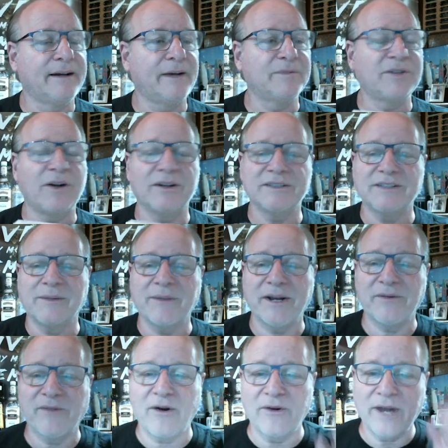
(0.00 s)
I'm sorry,
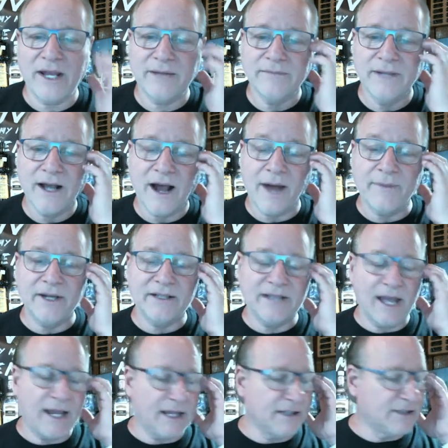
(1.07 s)
somebody wrote in. I'm going to
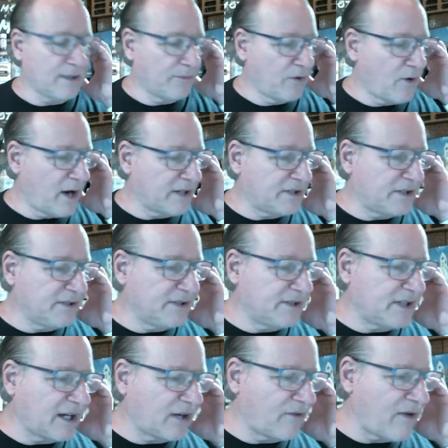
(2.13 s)
take in some questions.
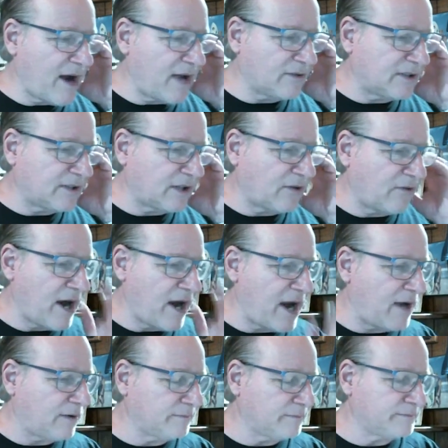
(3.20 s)
Stick around, stick
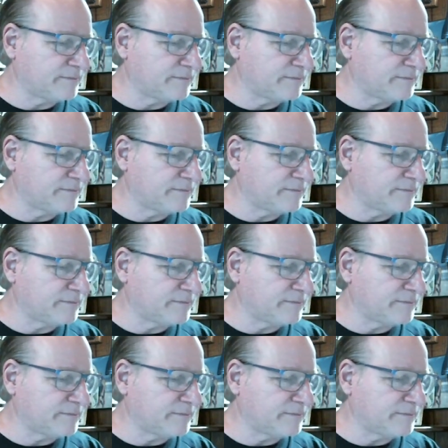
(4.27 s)
around.